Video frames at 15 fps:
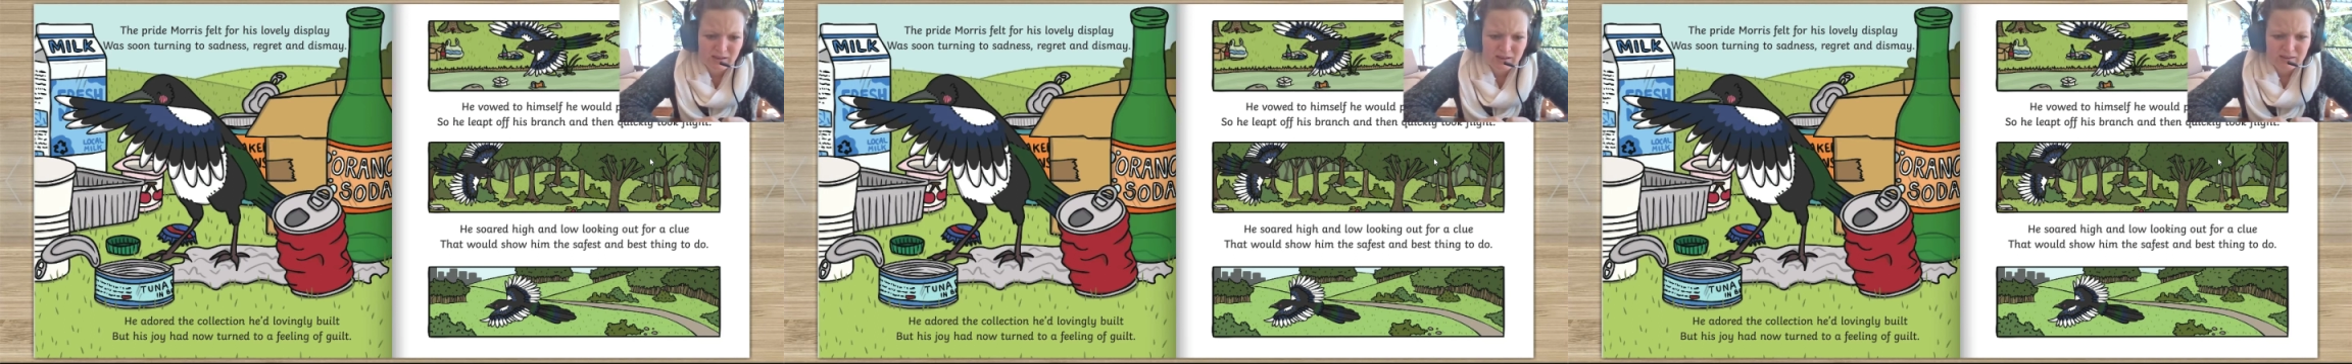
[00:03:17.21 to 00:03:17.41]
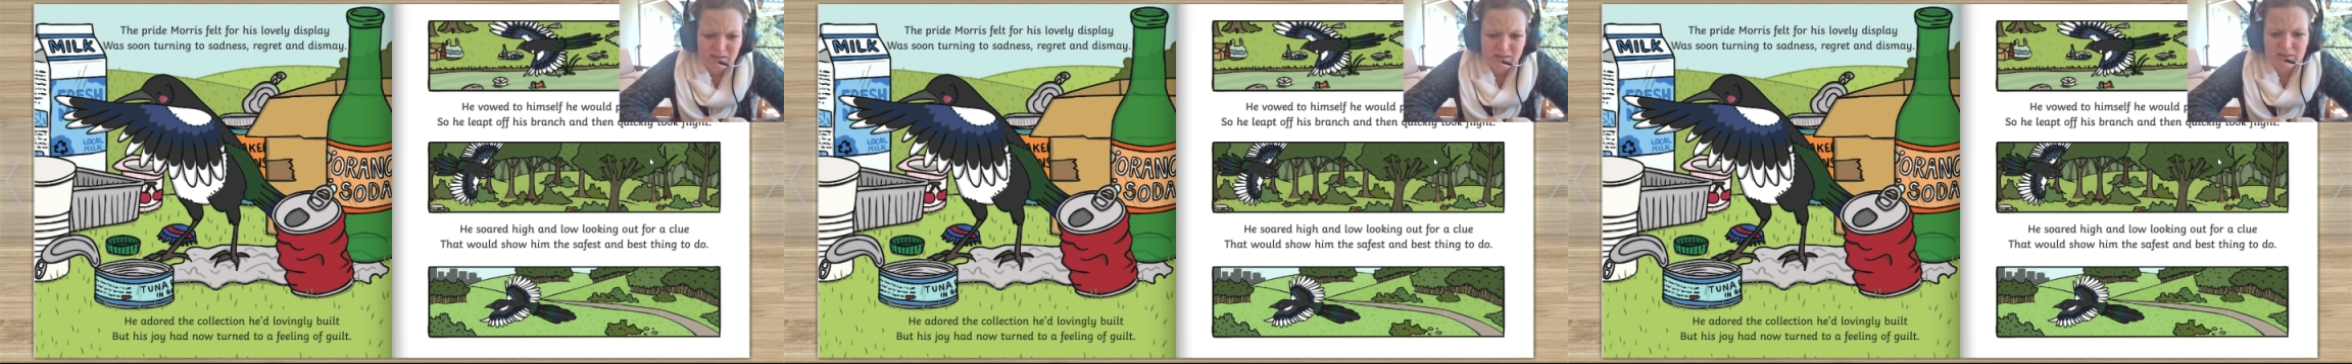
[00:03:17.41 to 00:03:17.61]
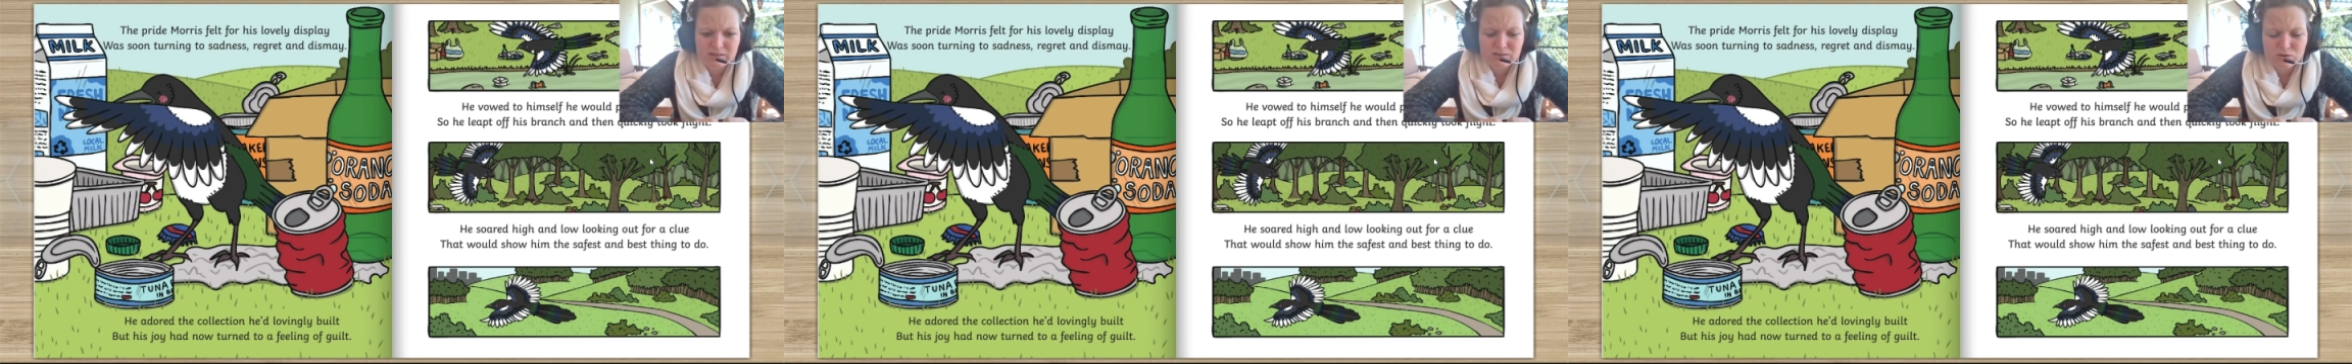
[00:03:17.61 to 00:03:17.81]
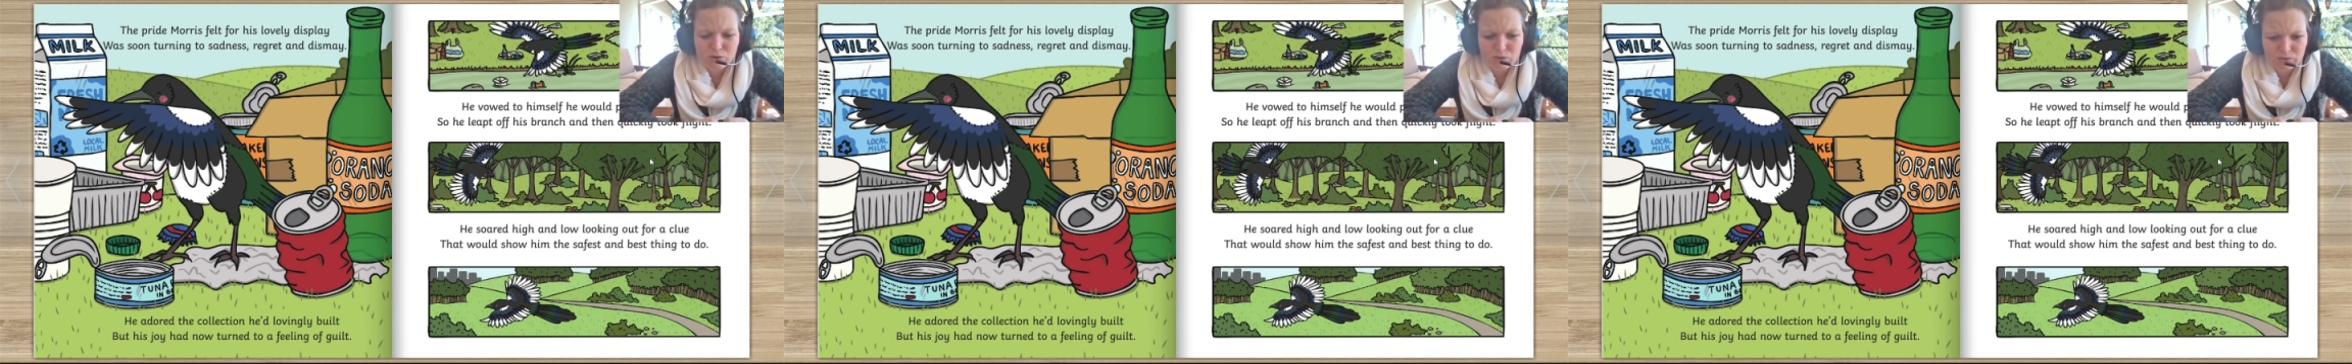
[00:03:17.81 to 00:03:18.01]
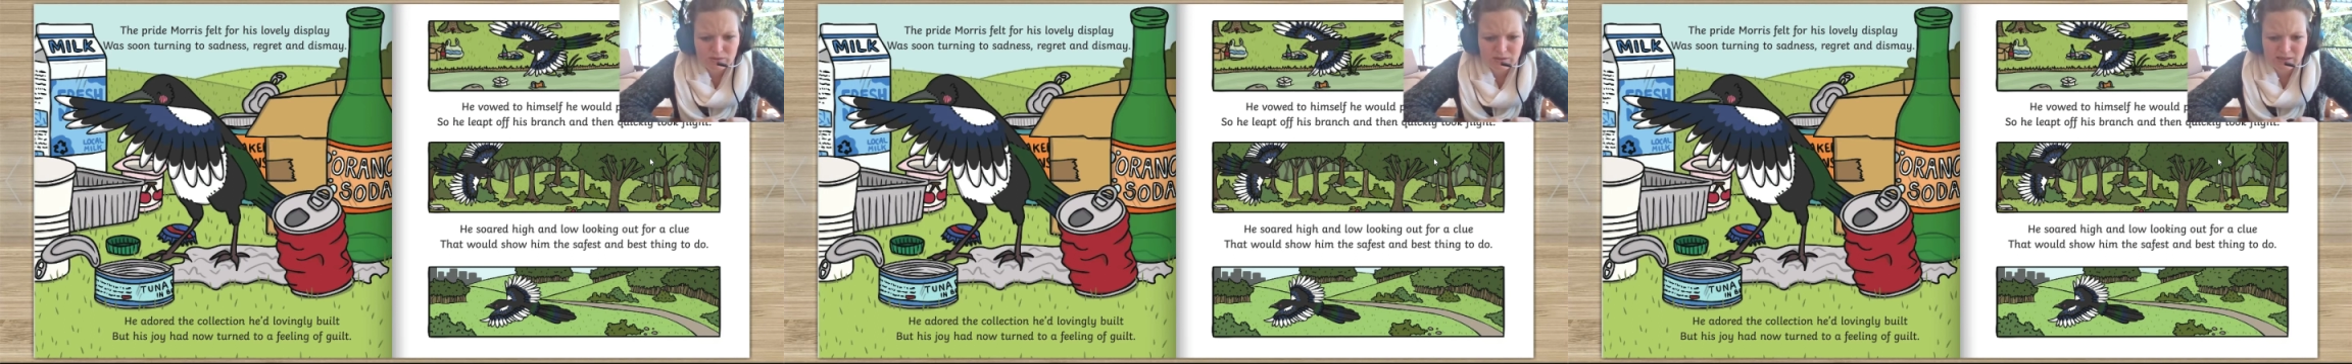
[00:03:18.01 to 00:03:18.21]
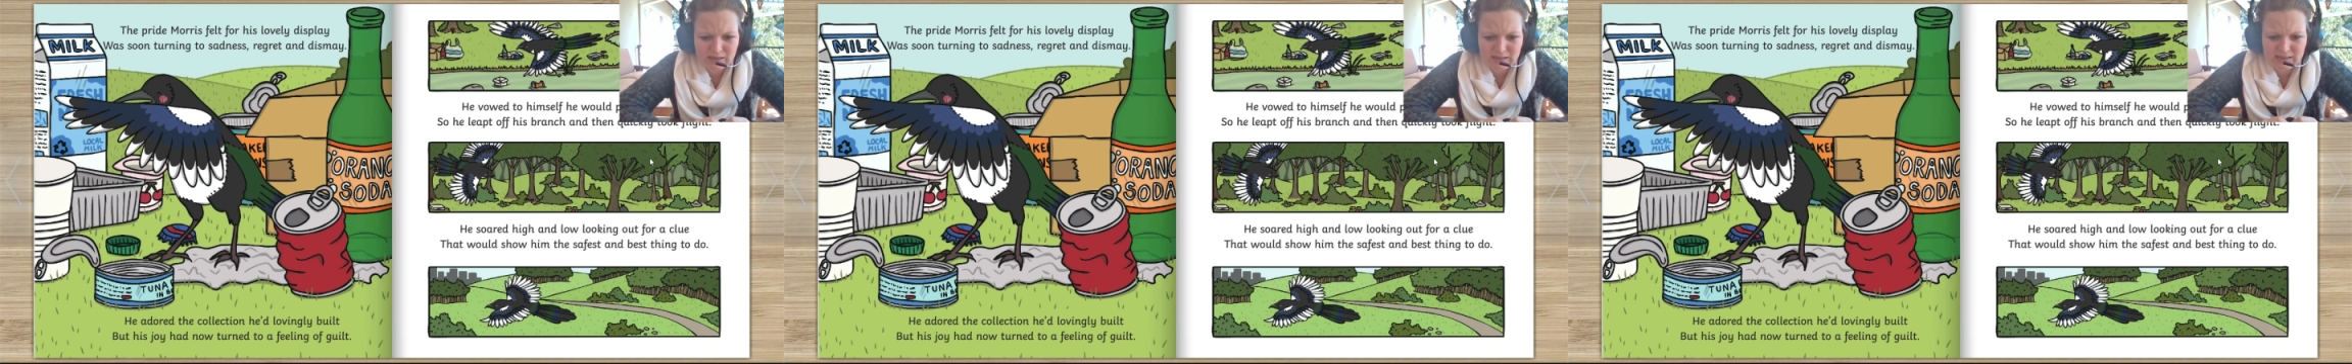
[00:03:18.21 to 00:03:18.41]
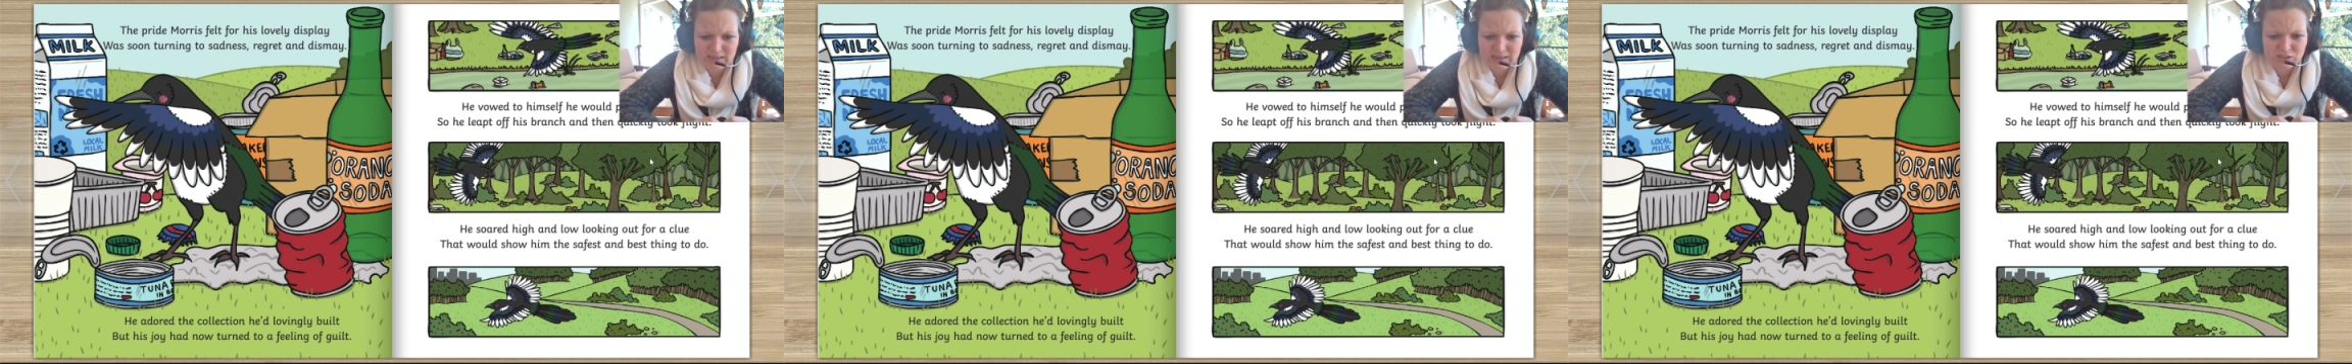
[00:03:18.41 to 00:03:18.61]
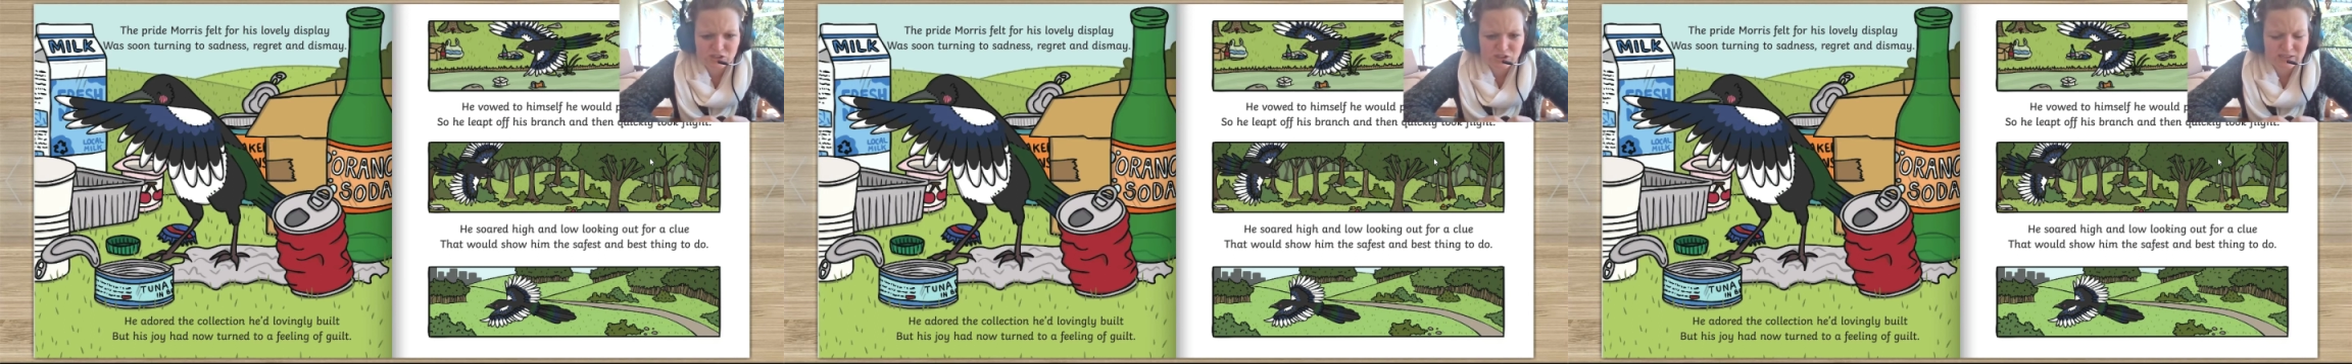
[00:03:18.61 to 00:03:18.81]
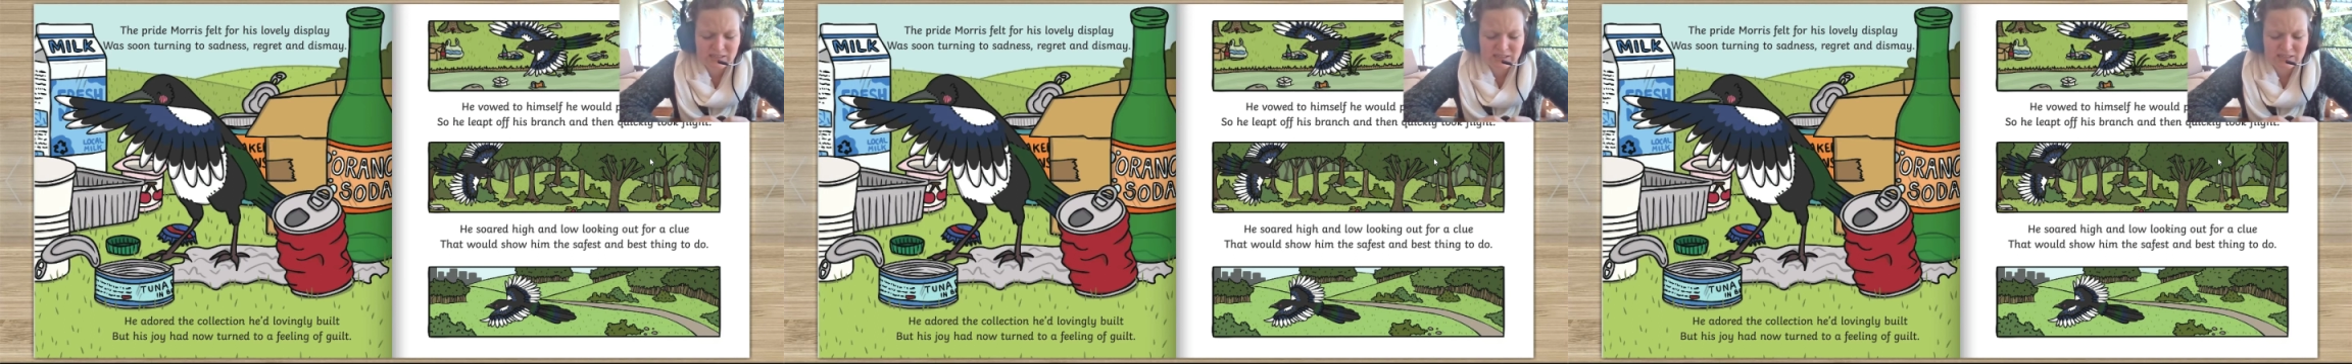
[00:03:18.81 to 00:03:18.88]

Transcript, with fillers: He adored the collection